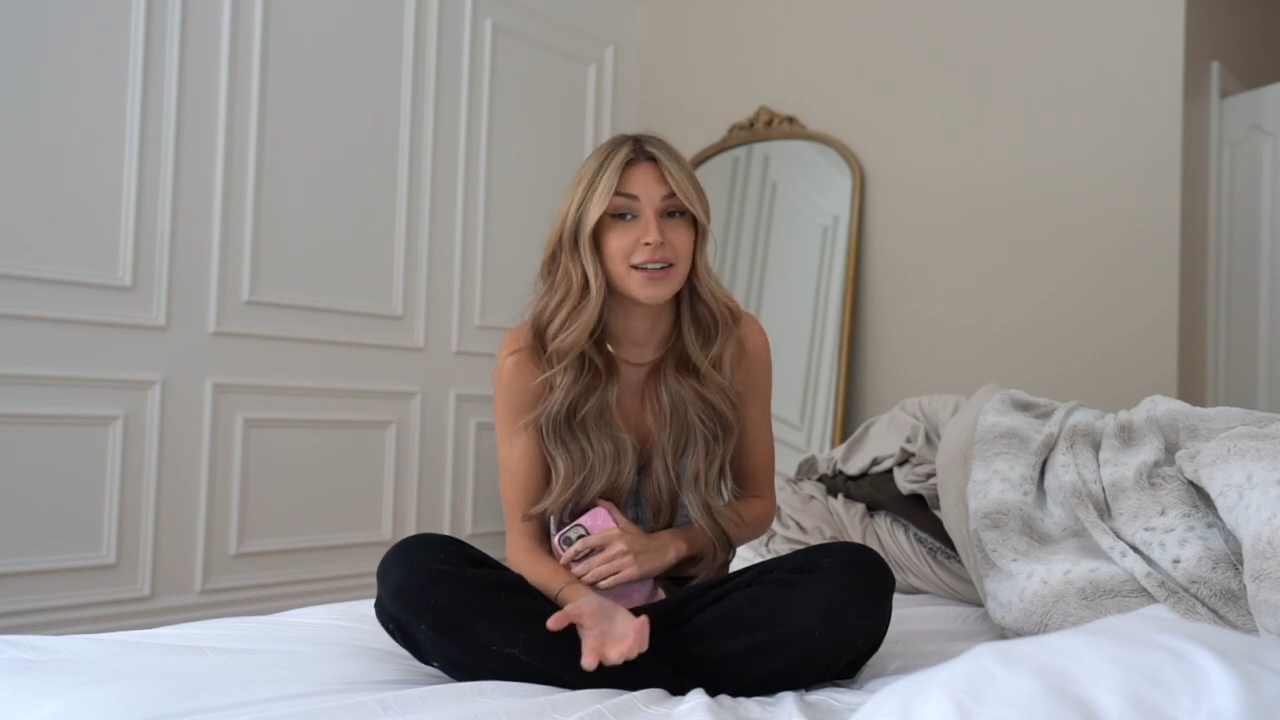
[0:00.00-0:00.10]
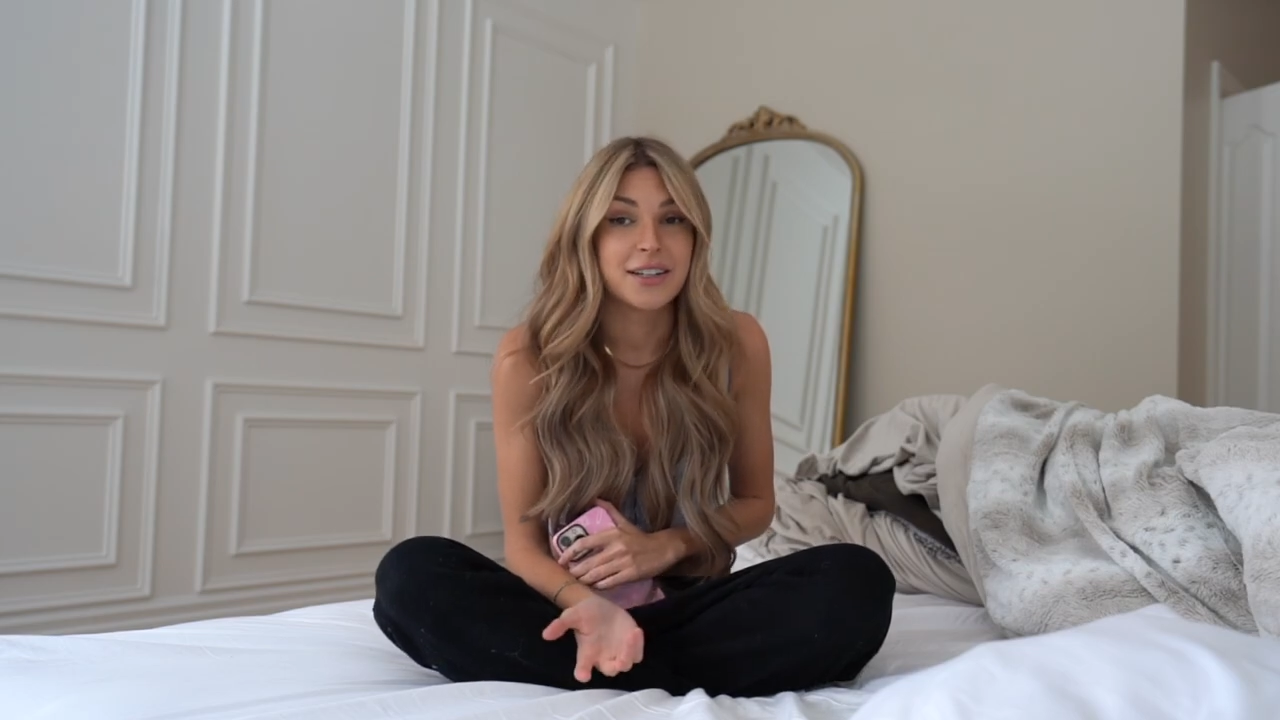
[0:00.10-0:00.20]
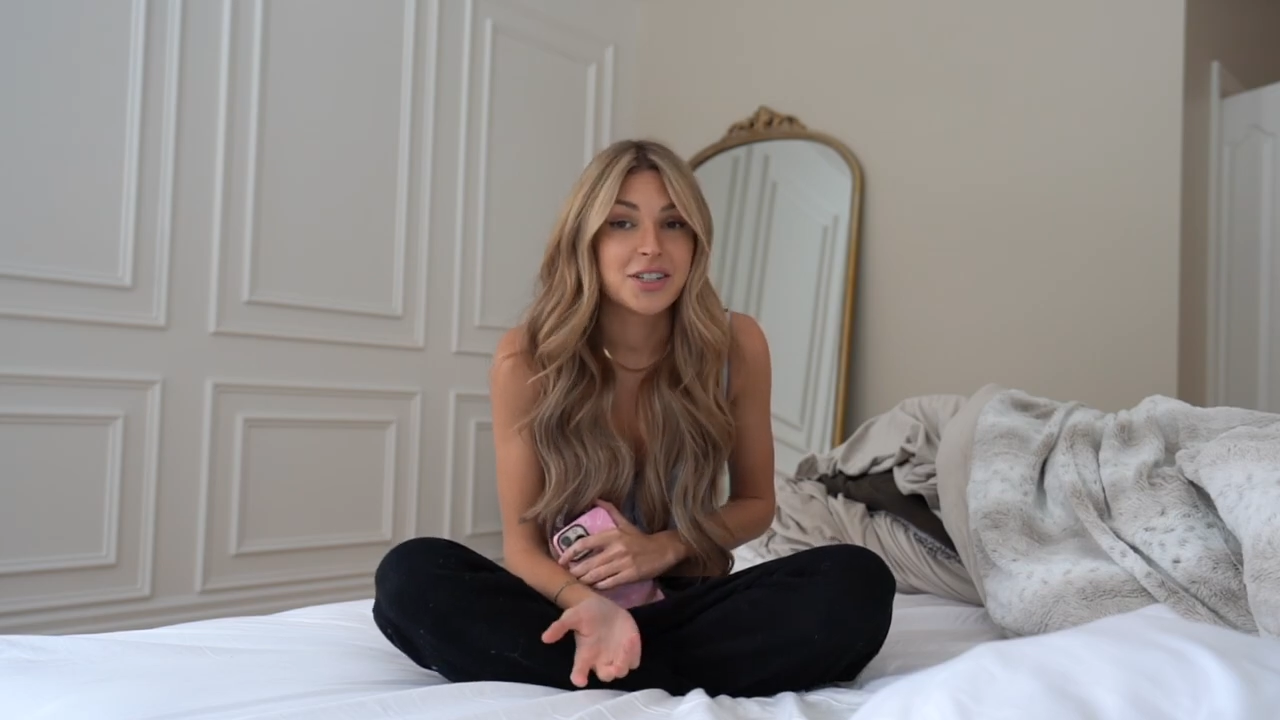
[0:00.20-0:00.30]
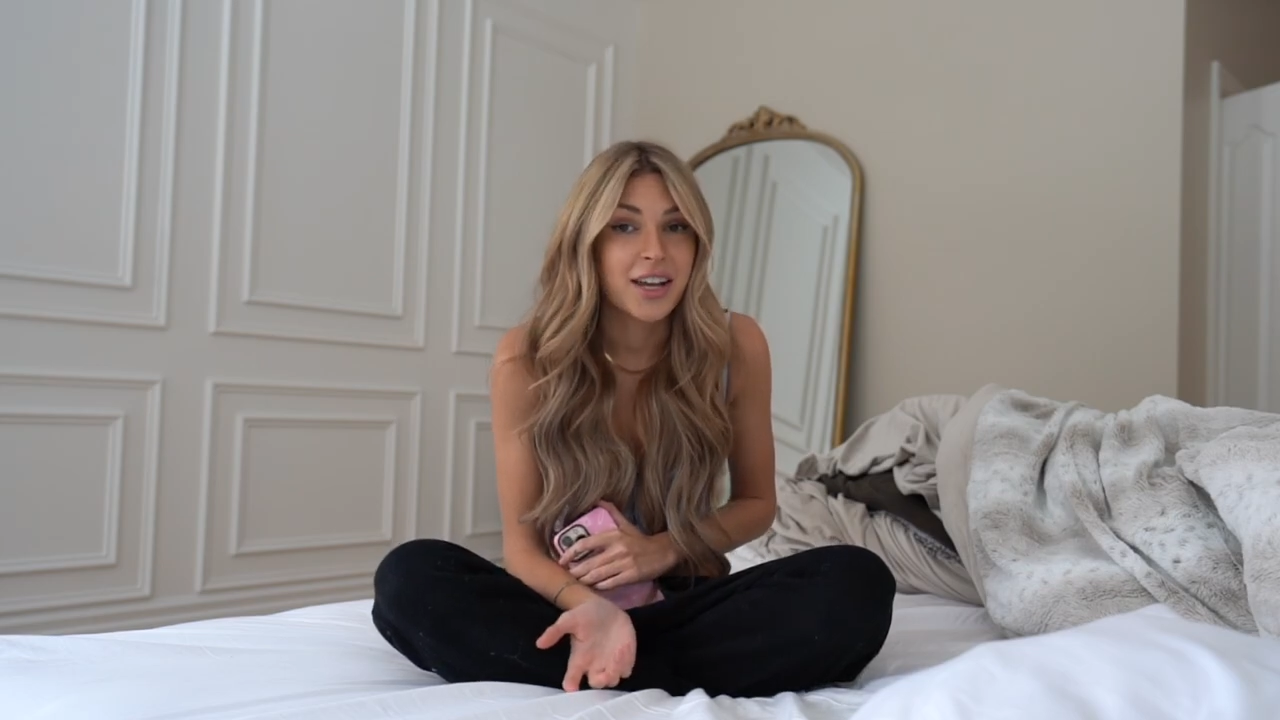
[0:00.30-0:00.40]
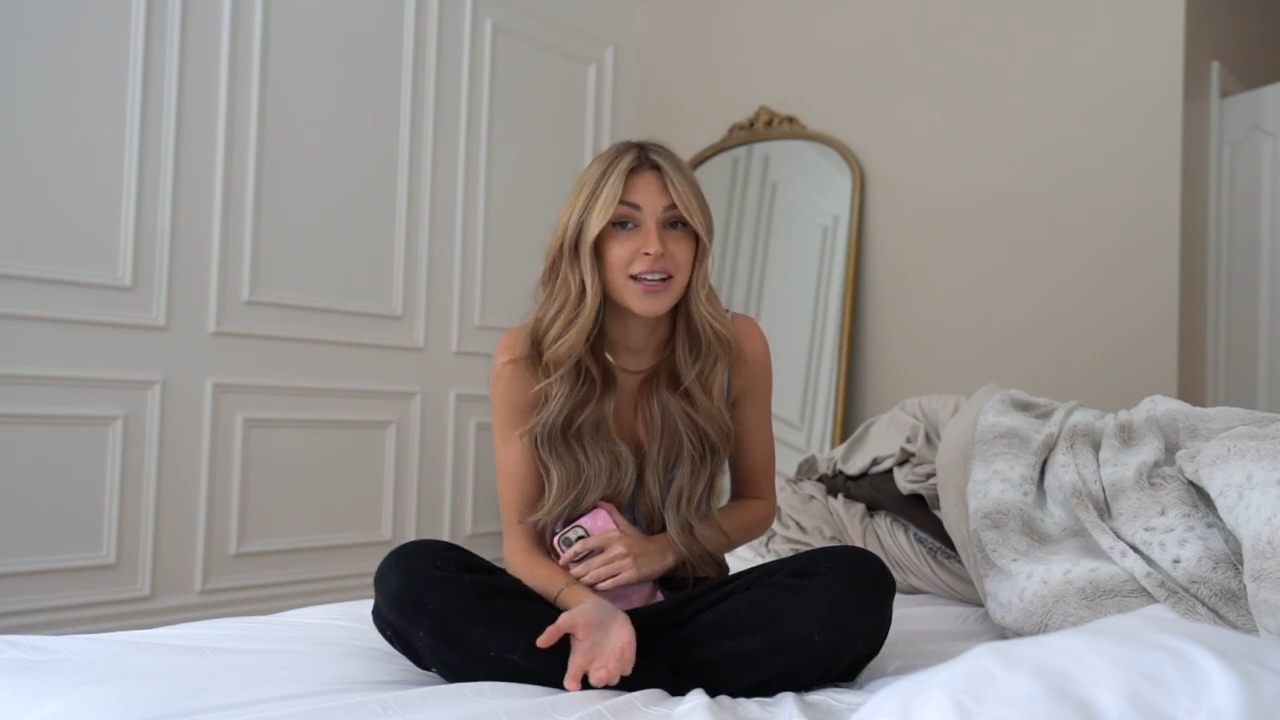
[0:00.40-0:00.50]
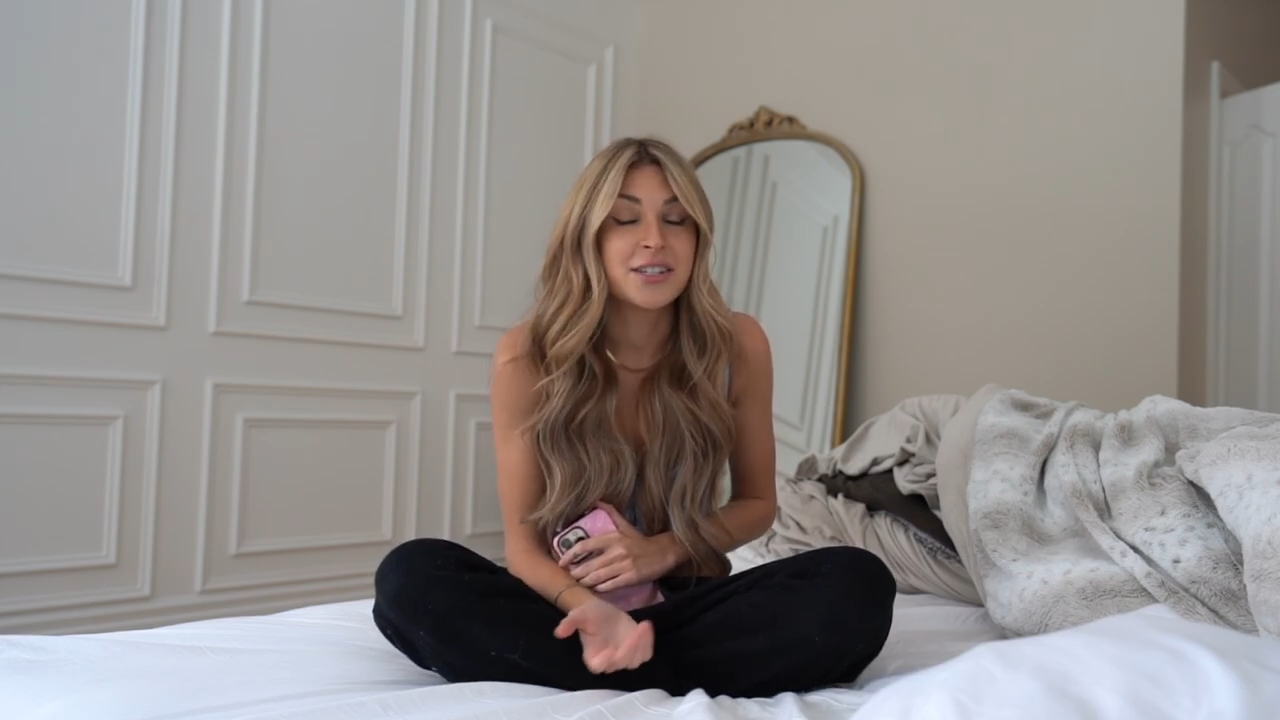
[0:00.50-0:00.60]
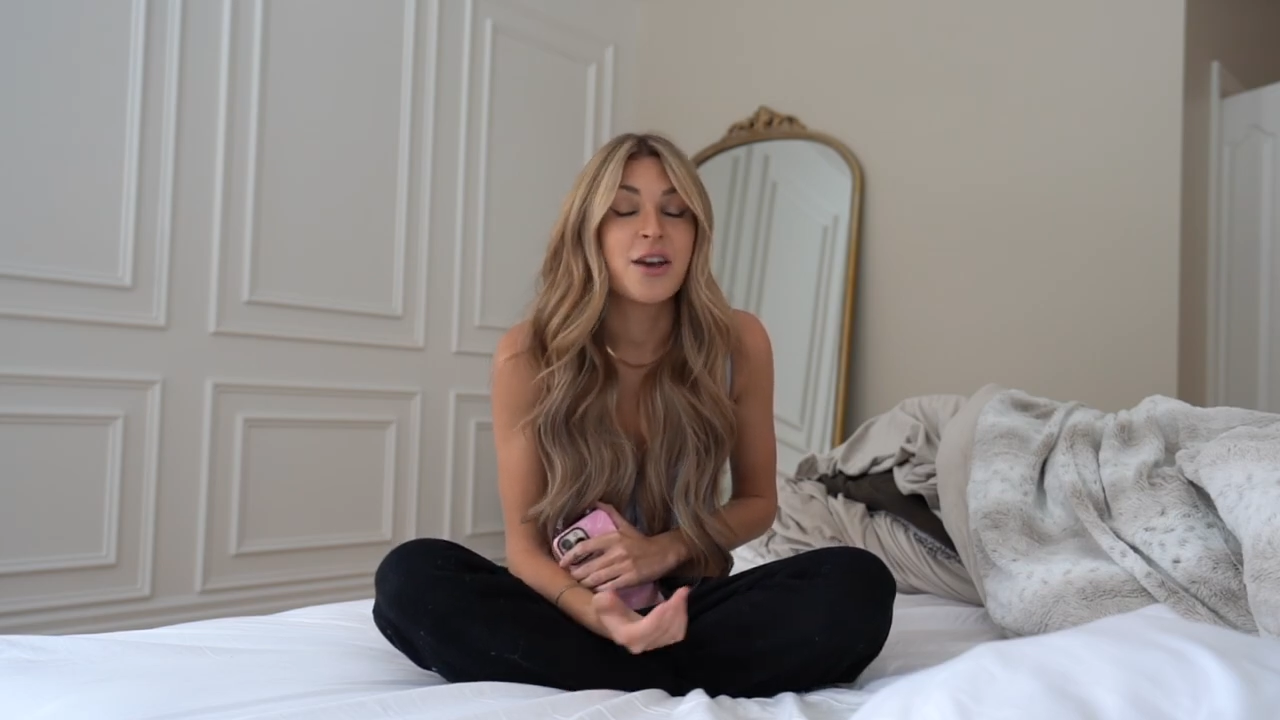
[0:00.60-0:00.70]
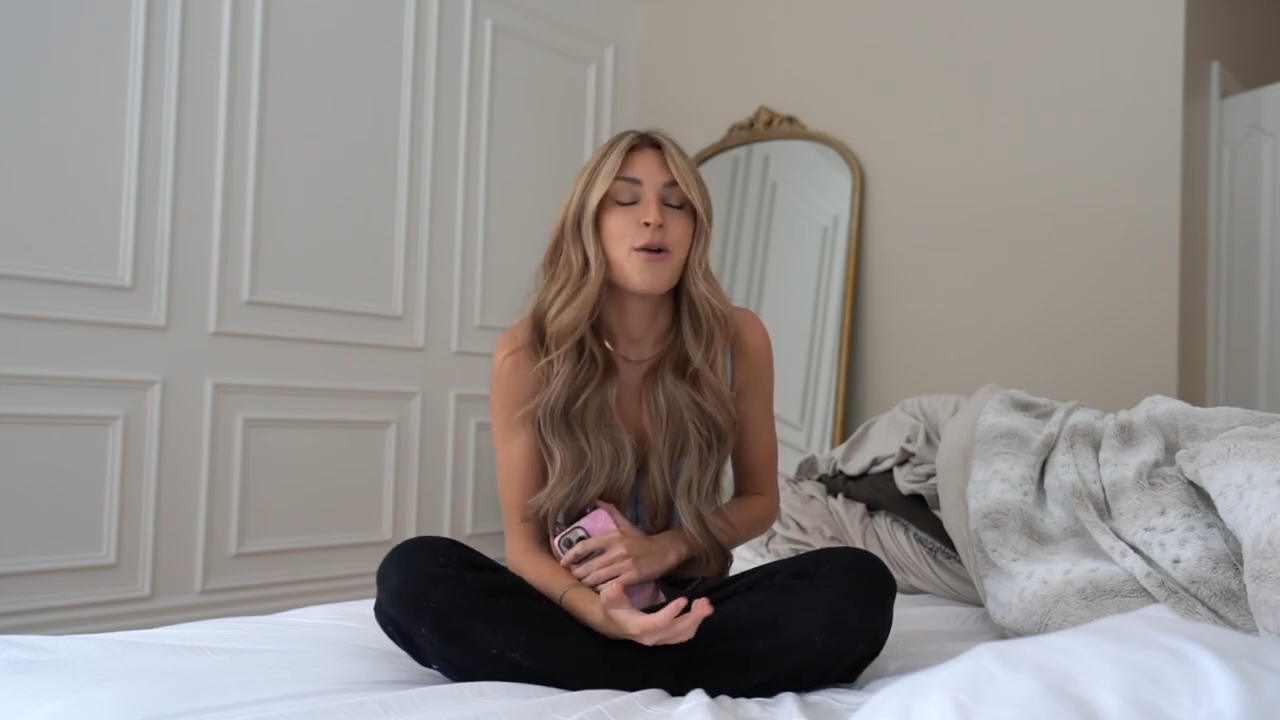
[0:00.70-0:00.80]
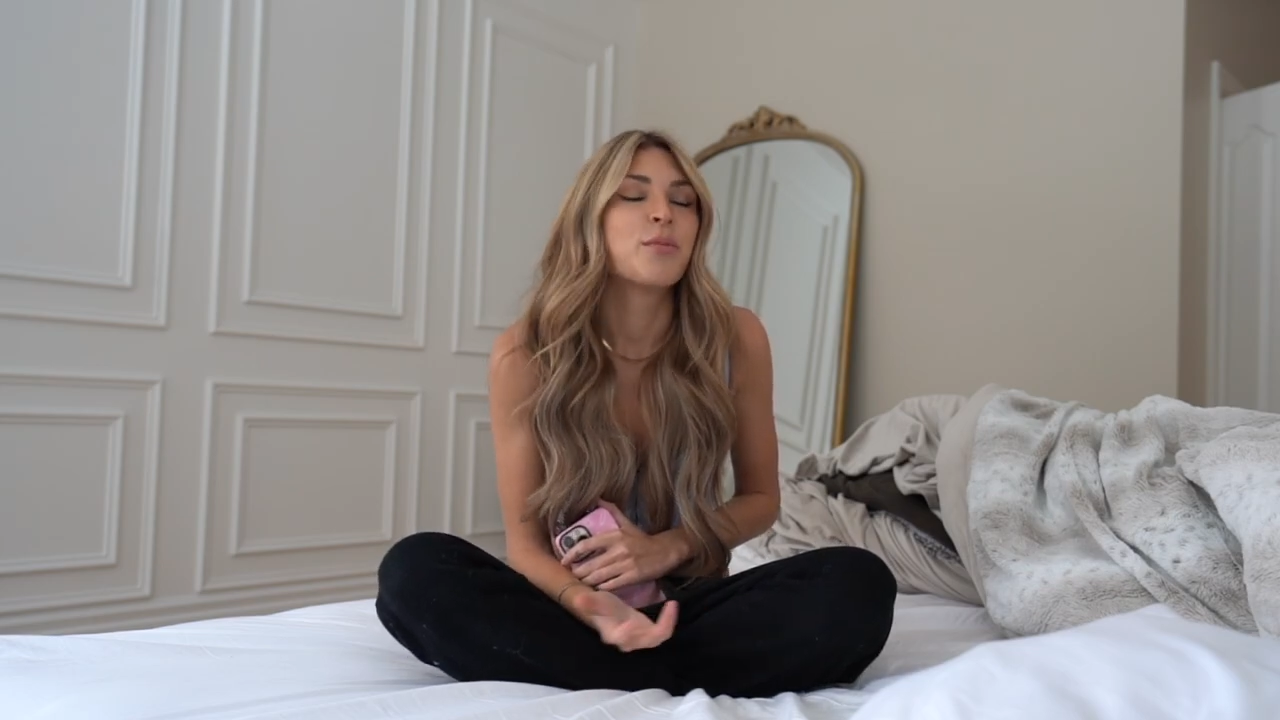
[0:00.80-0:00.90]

gonna change,